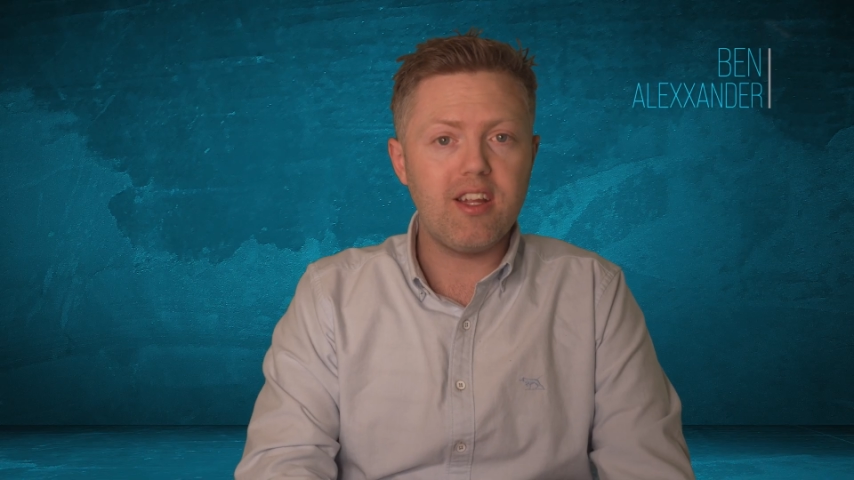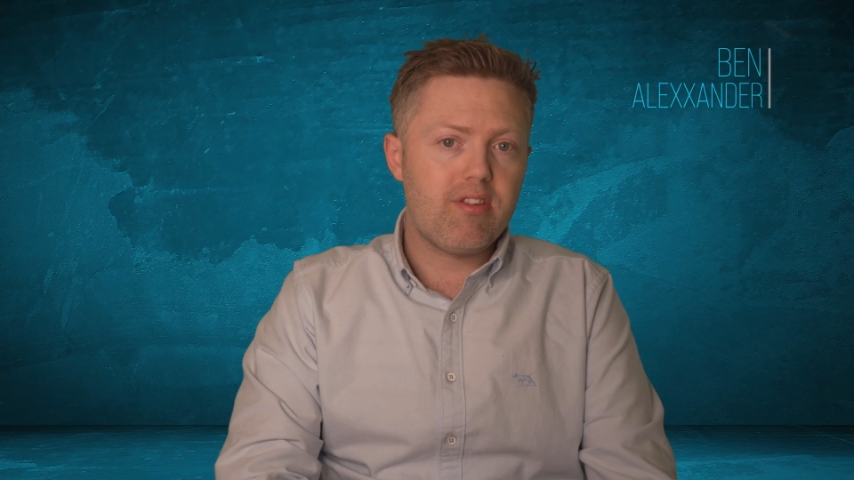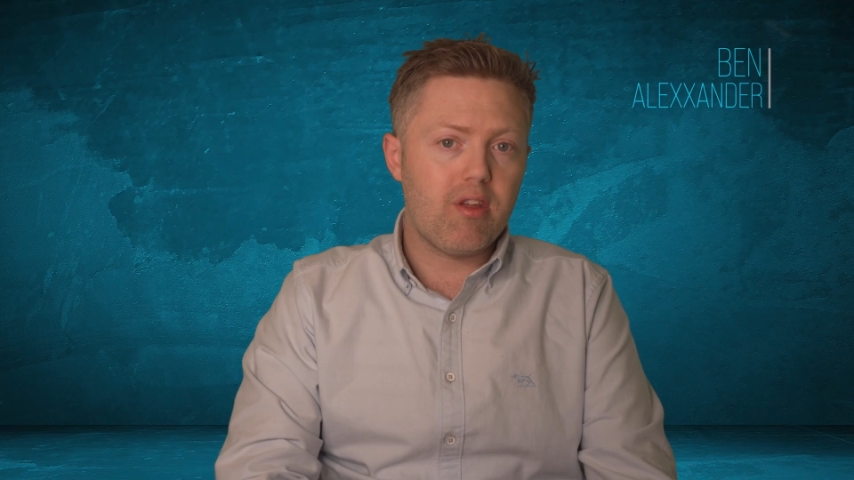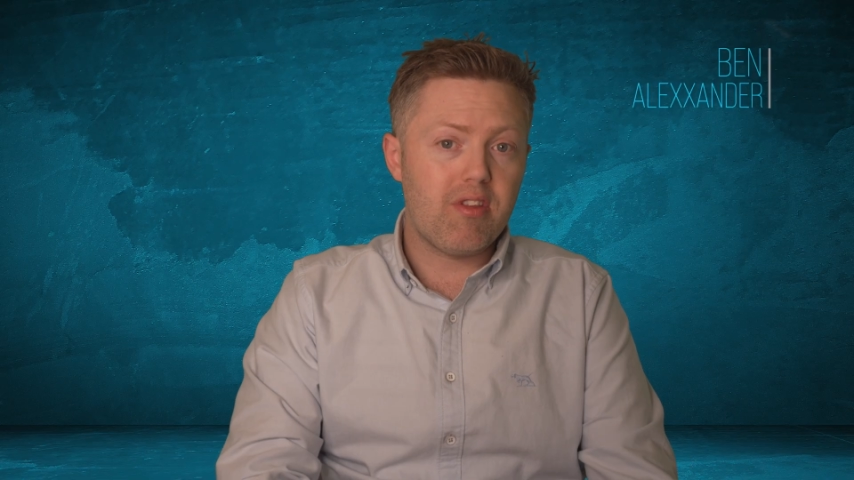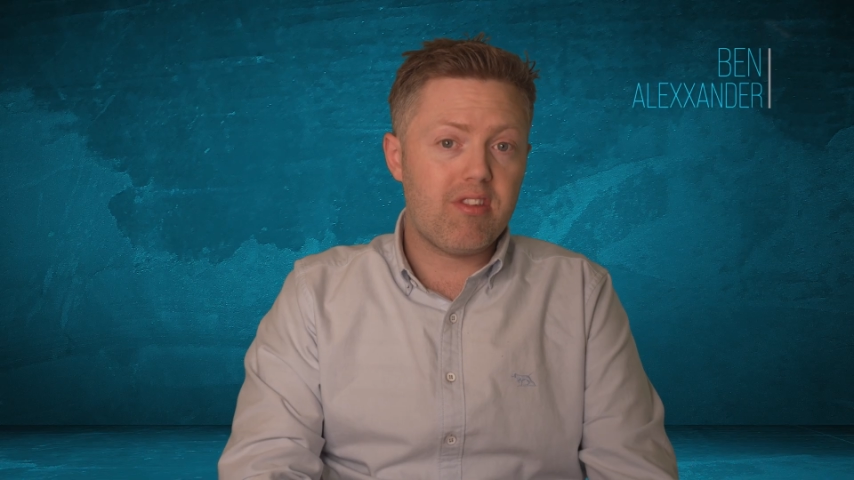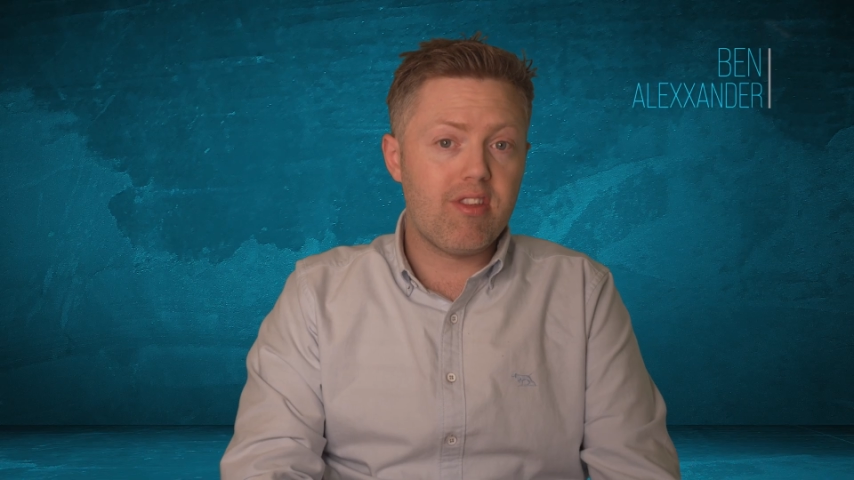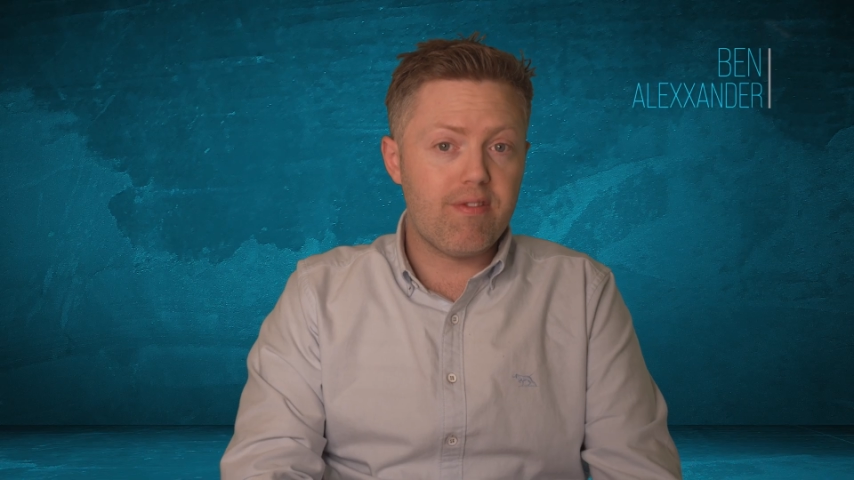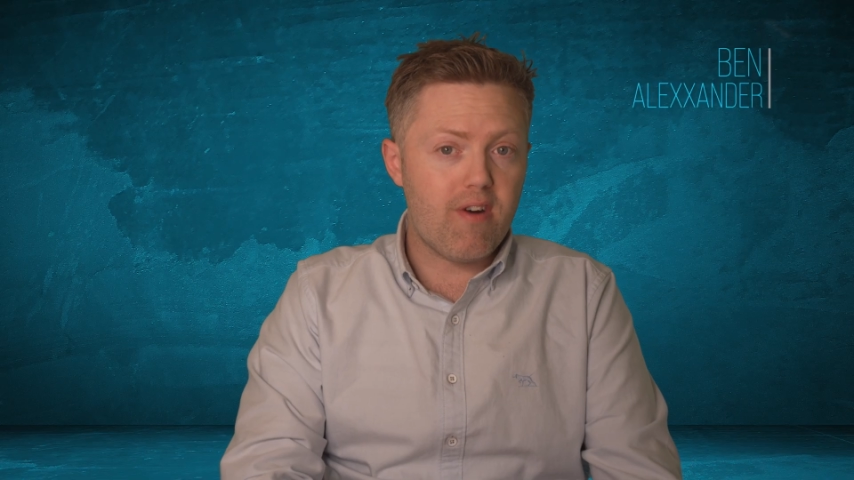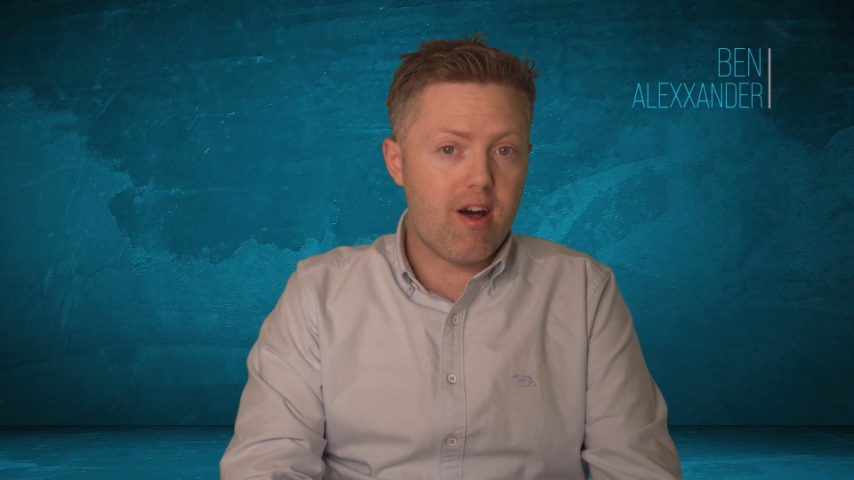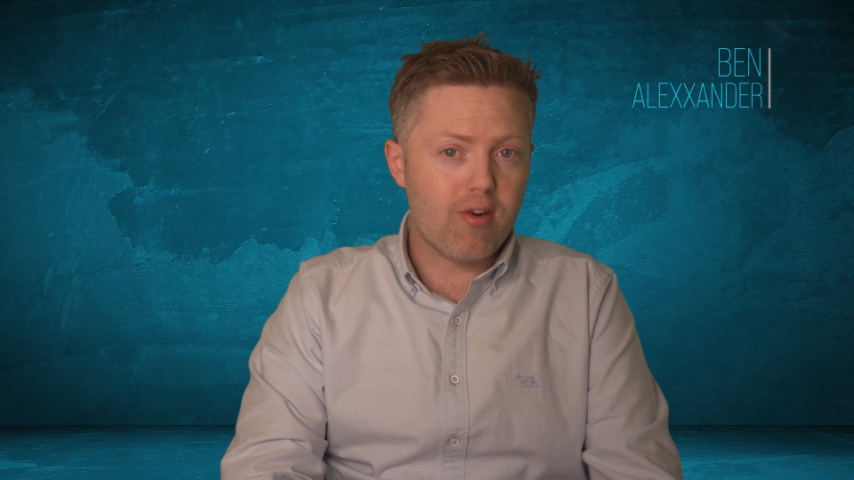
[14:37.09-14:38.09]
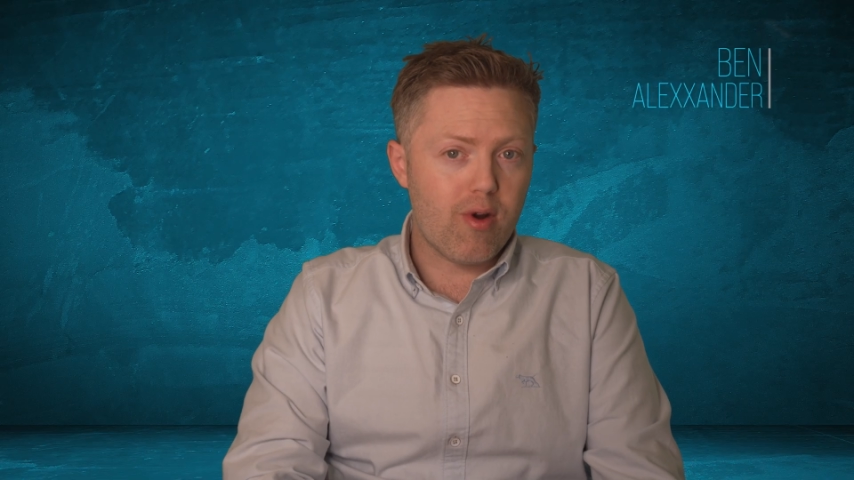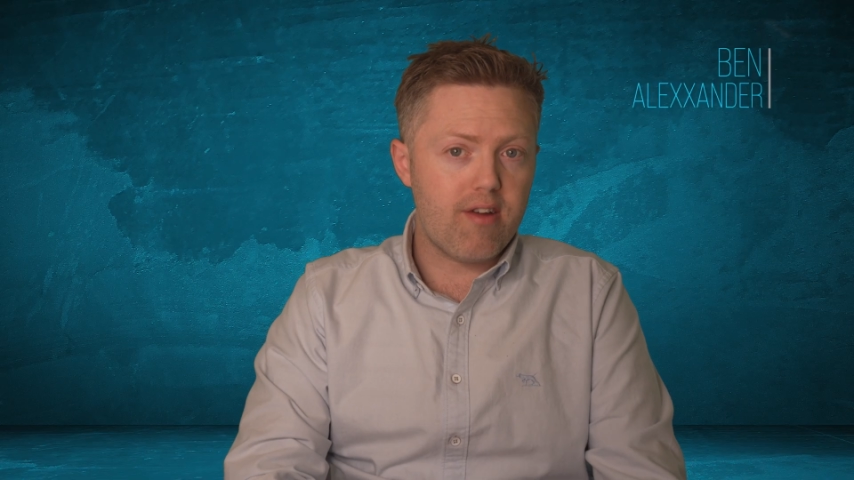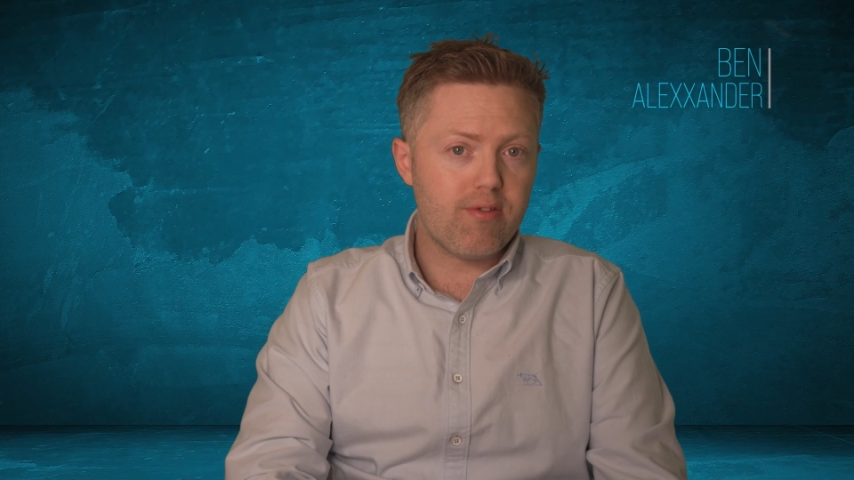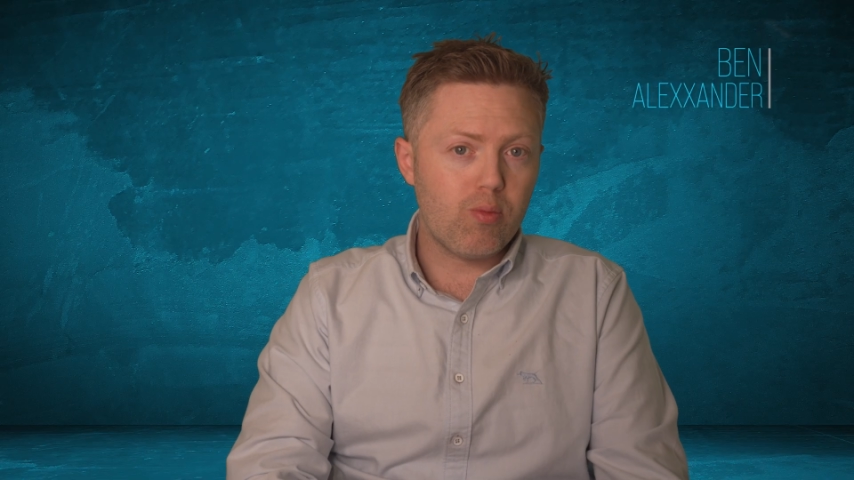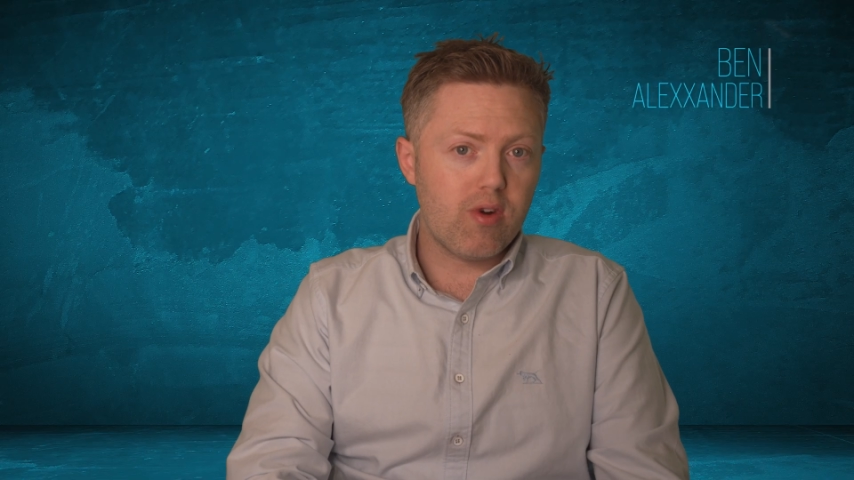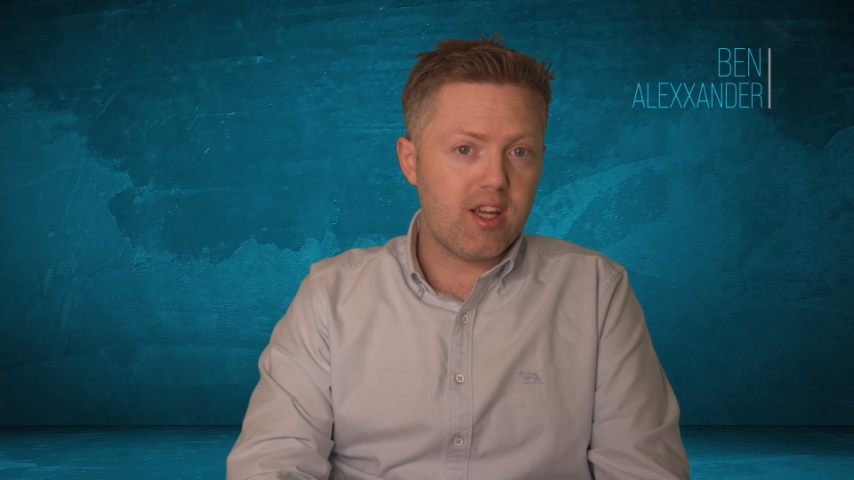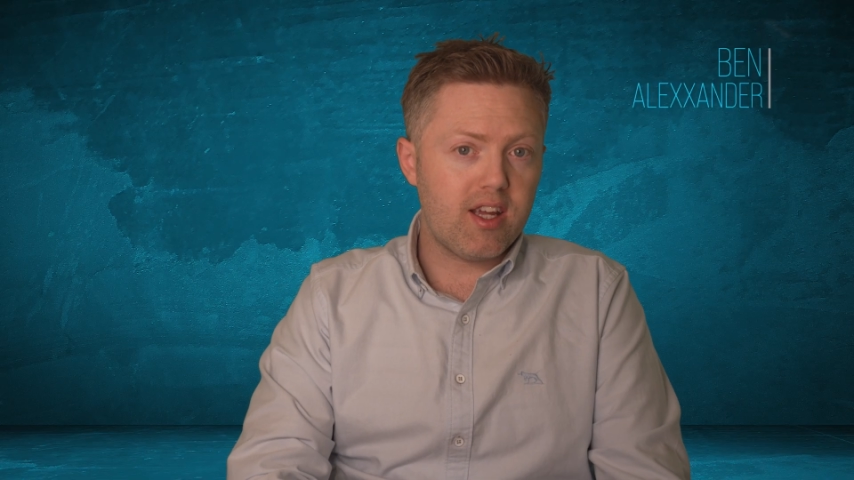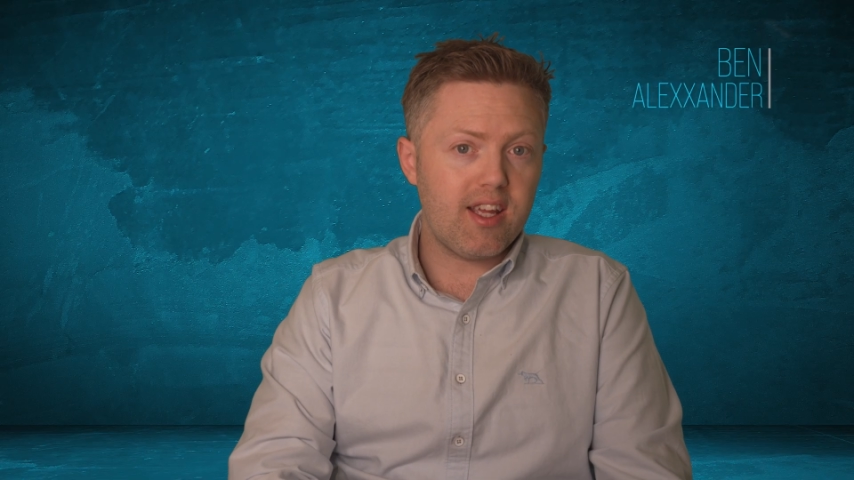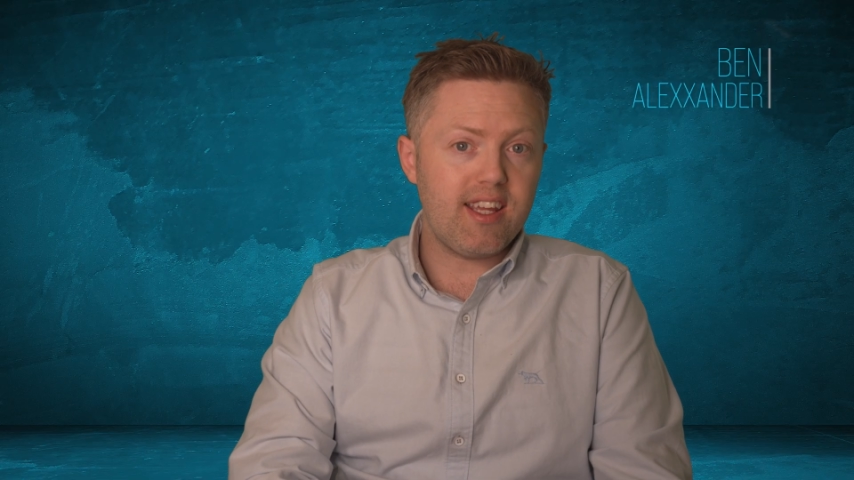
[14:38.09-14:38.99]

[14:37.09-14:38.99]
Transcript: So this is a far cry from where